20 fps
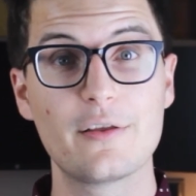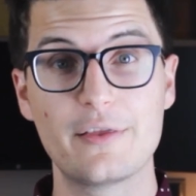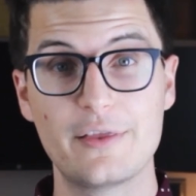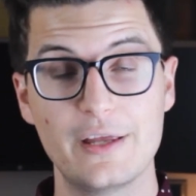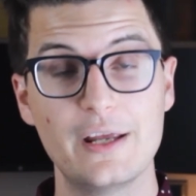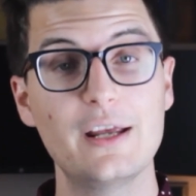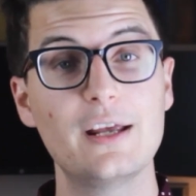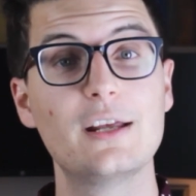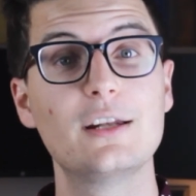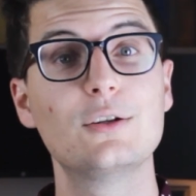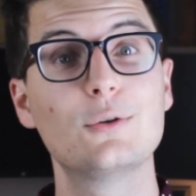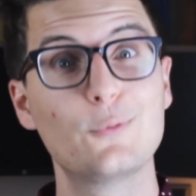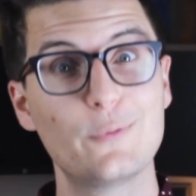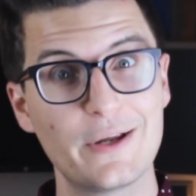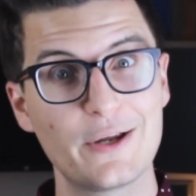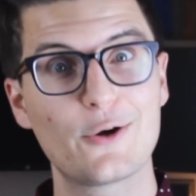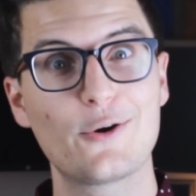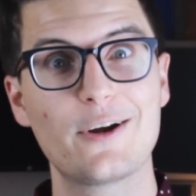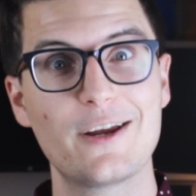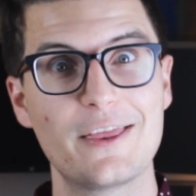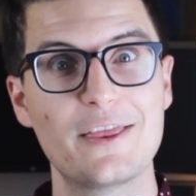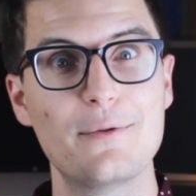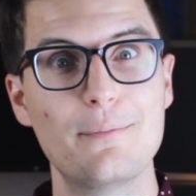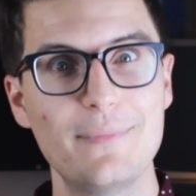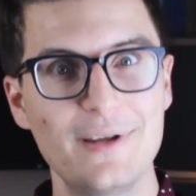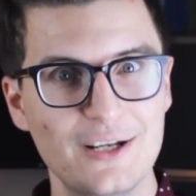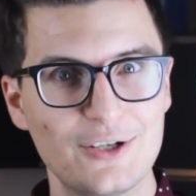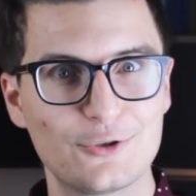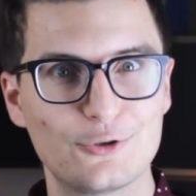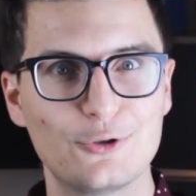then we are in the
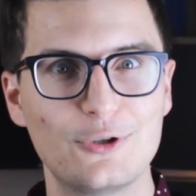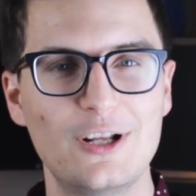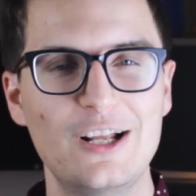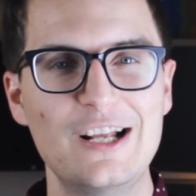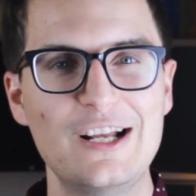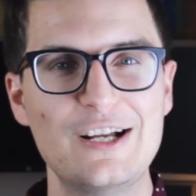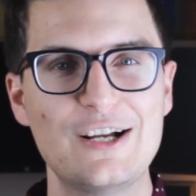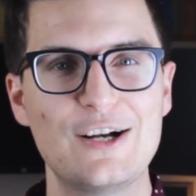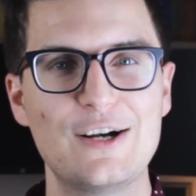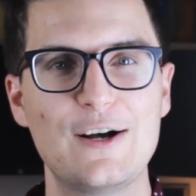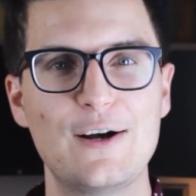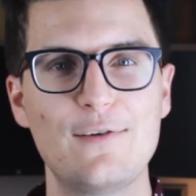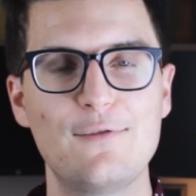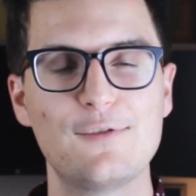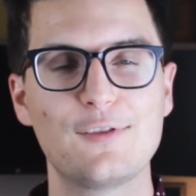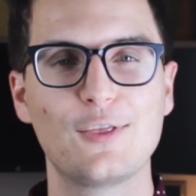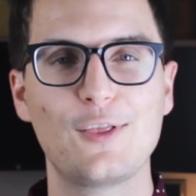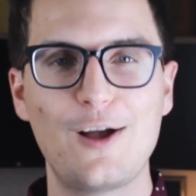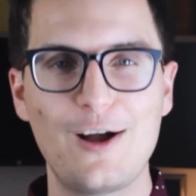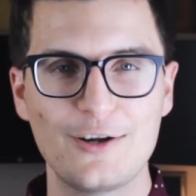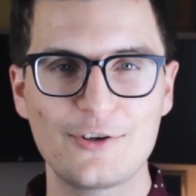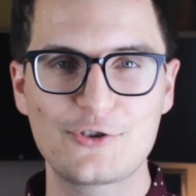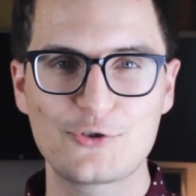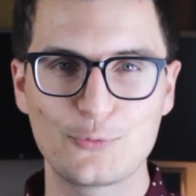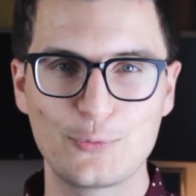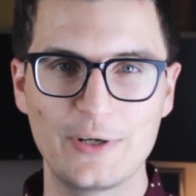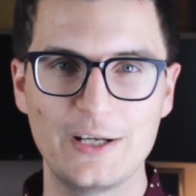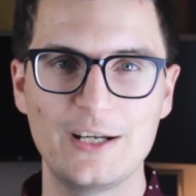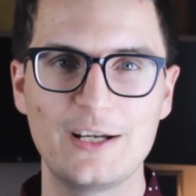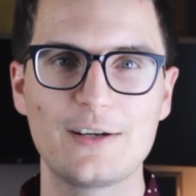middle of launch
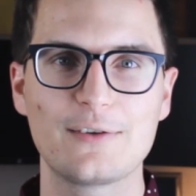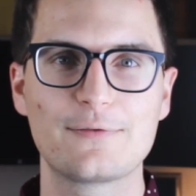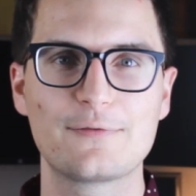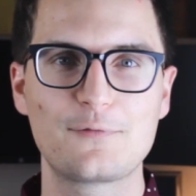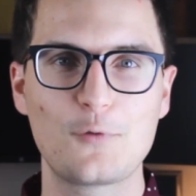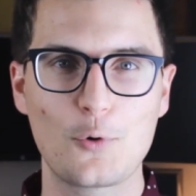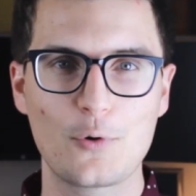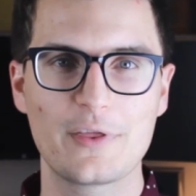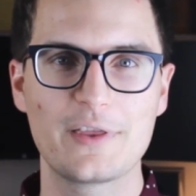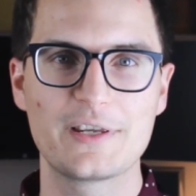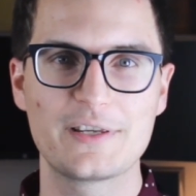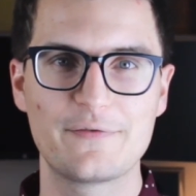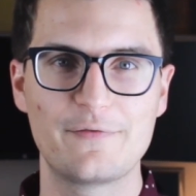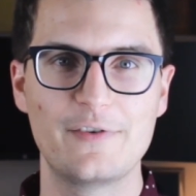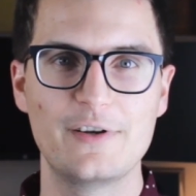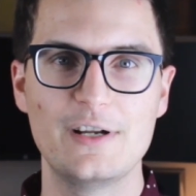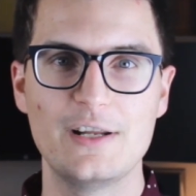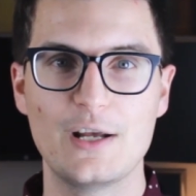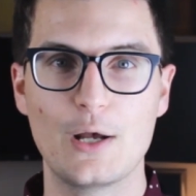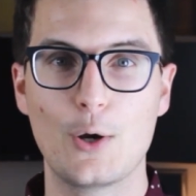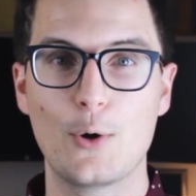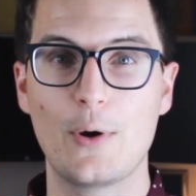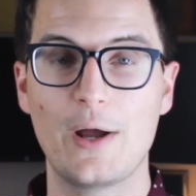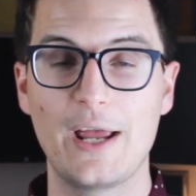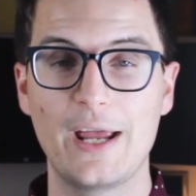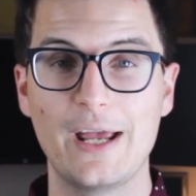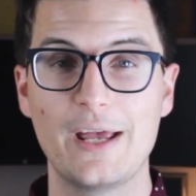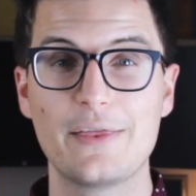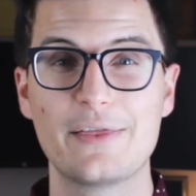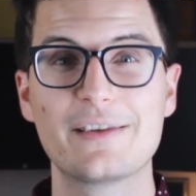week for this video,
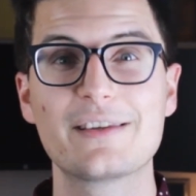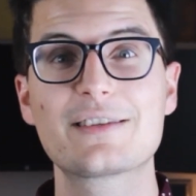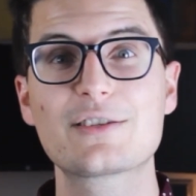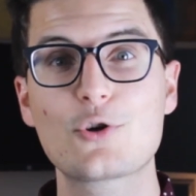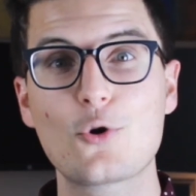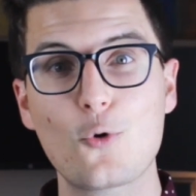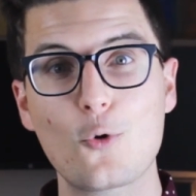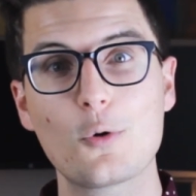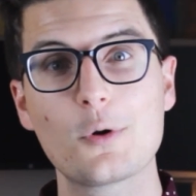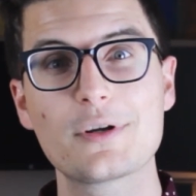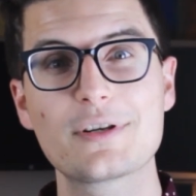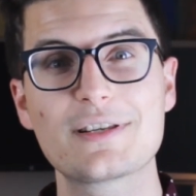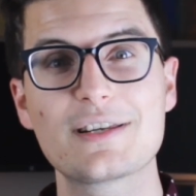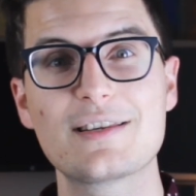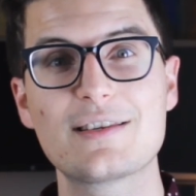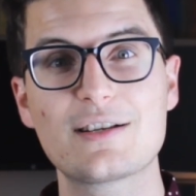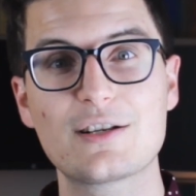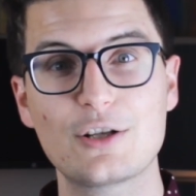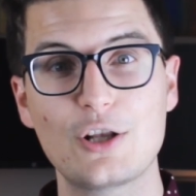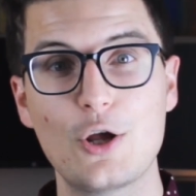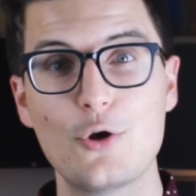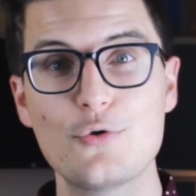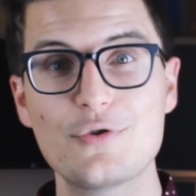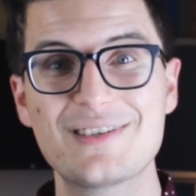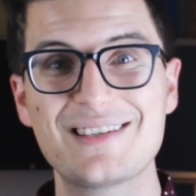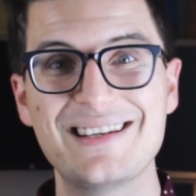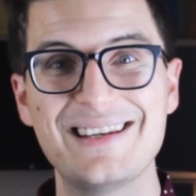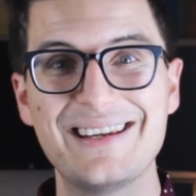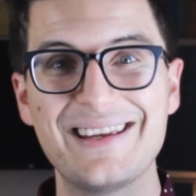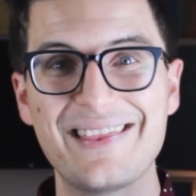and this course is
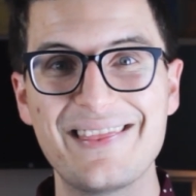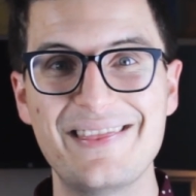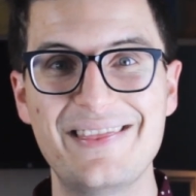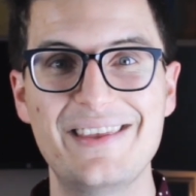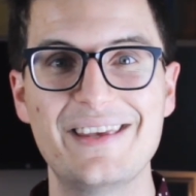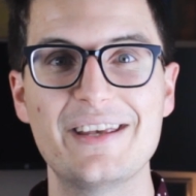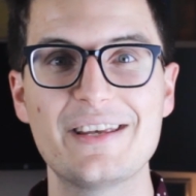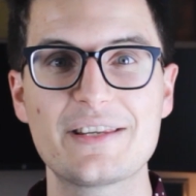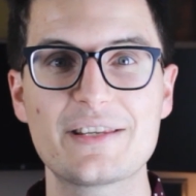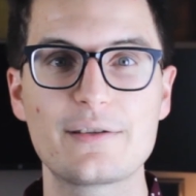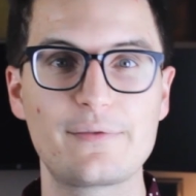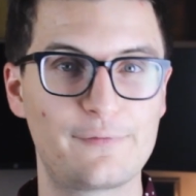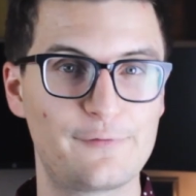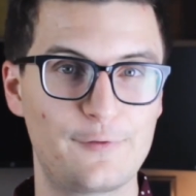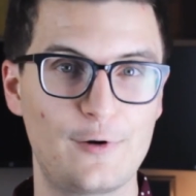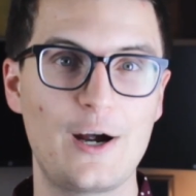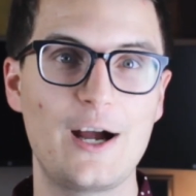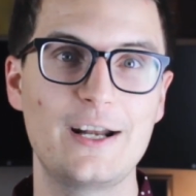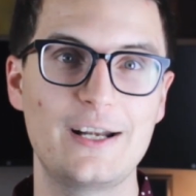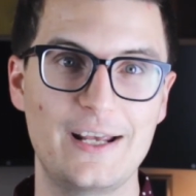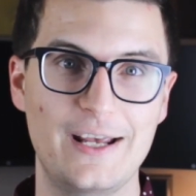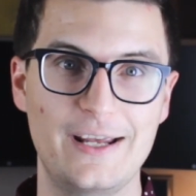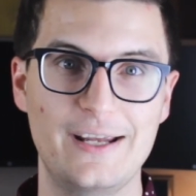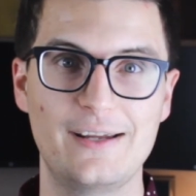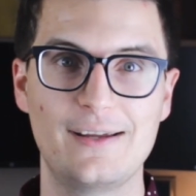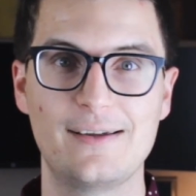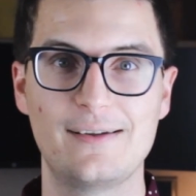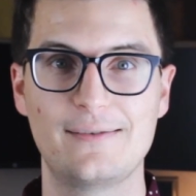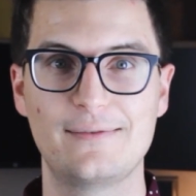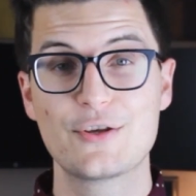closing this Friday.